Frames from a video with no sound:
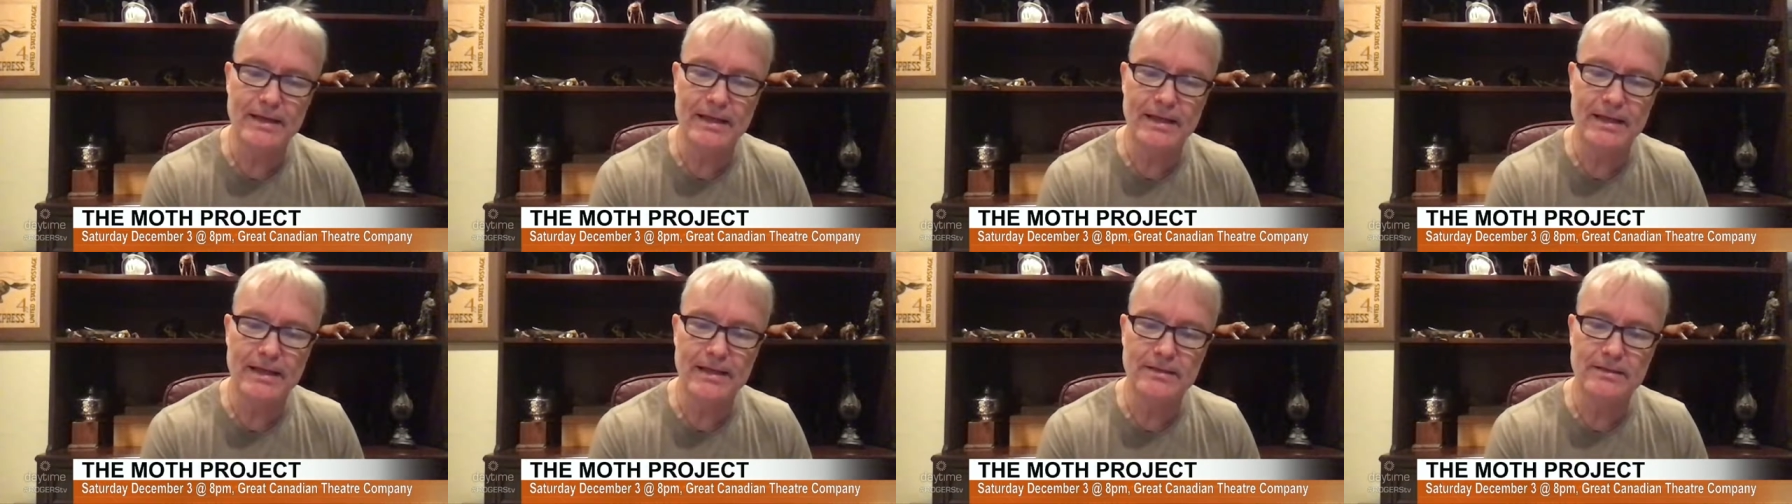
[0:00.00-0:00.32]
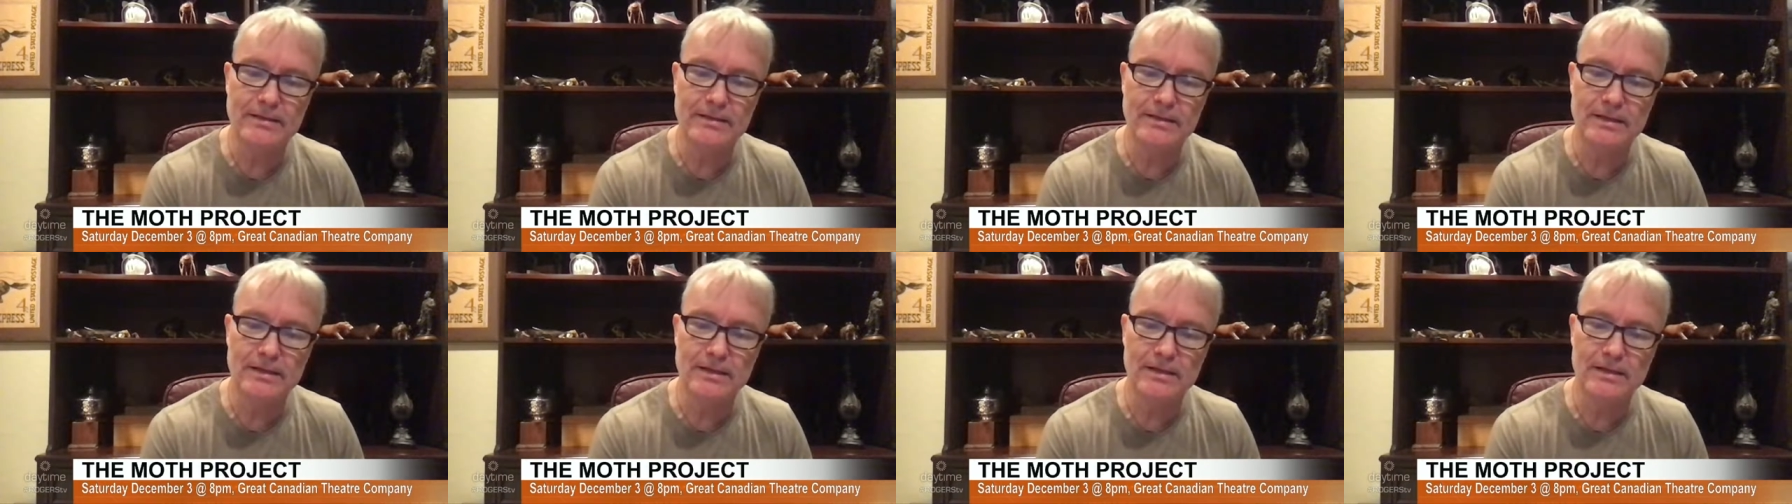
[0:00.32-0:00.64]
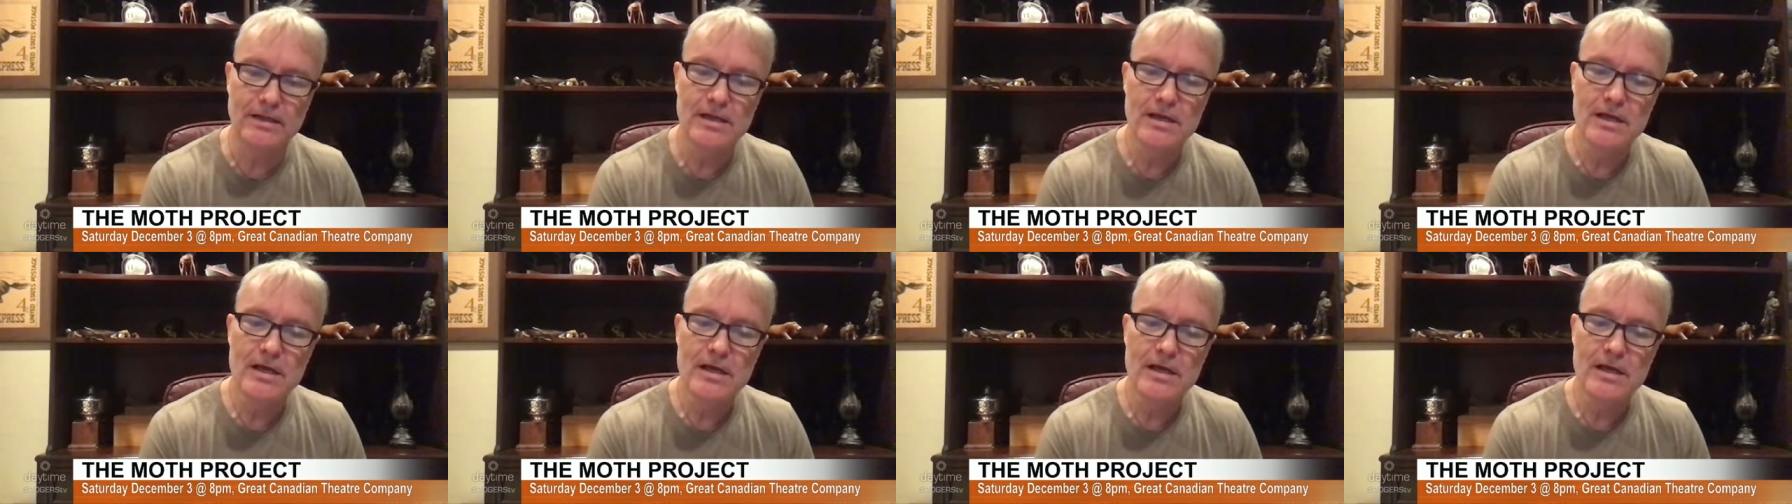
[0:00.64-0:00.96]
and uh,
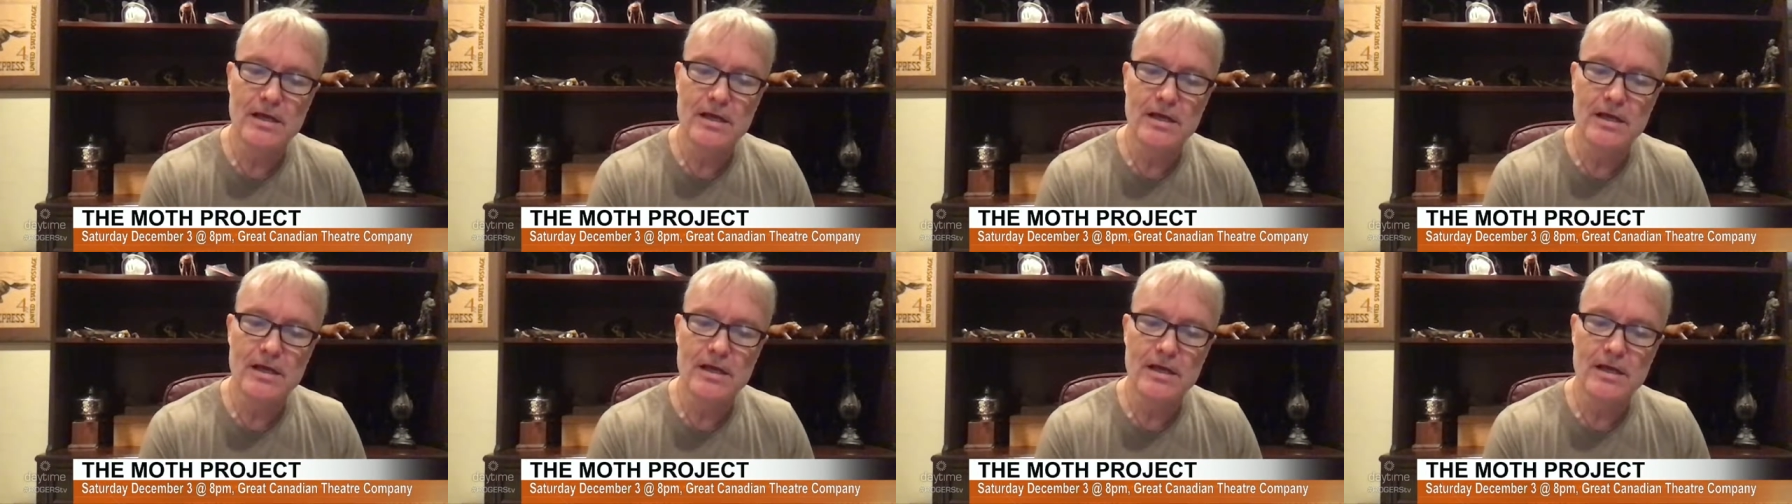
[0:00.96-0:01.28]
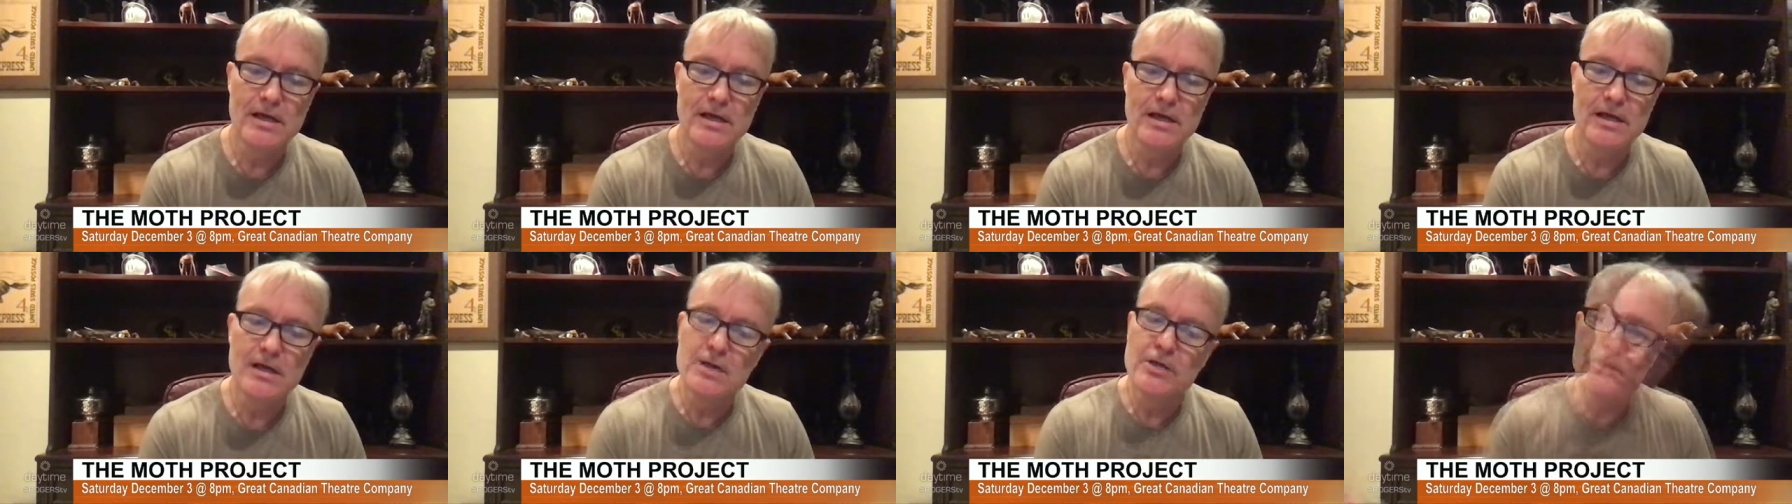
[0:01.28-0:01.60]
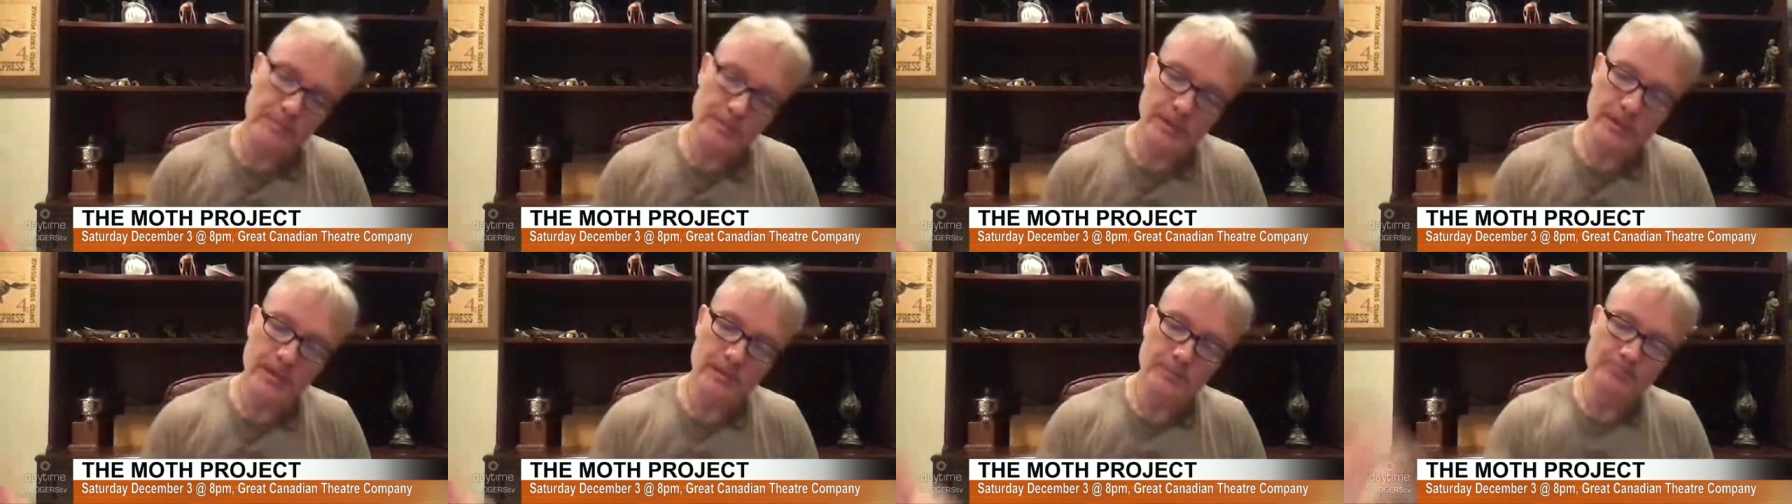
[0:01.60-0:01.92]
trying to
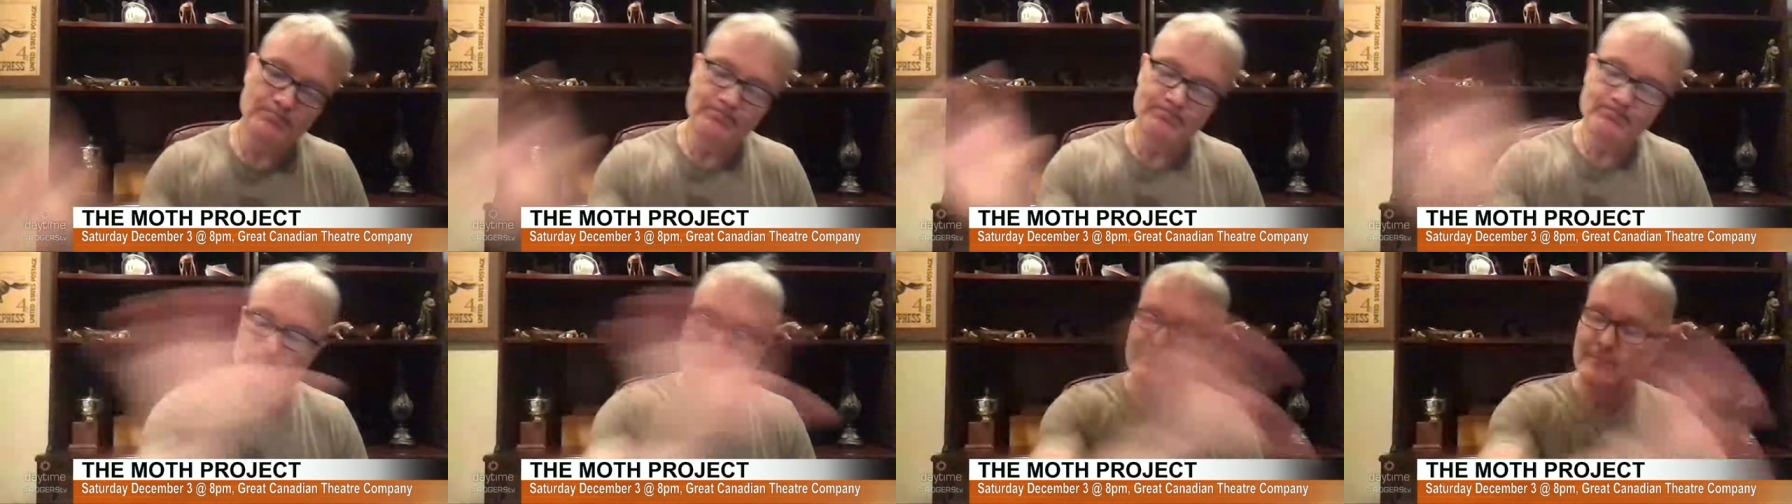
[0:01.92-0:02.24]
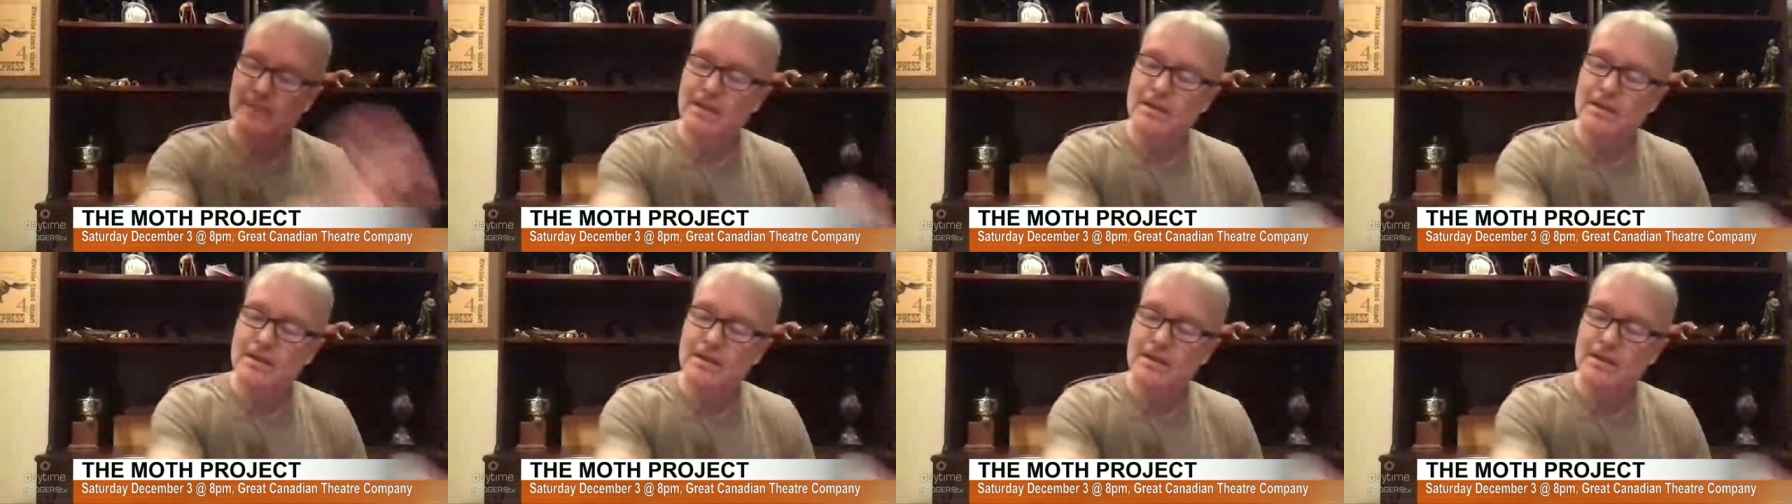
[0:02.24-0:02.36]
um,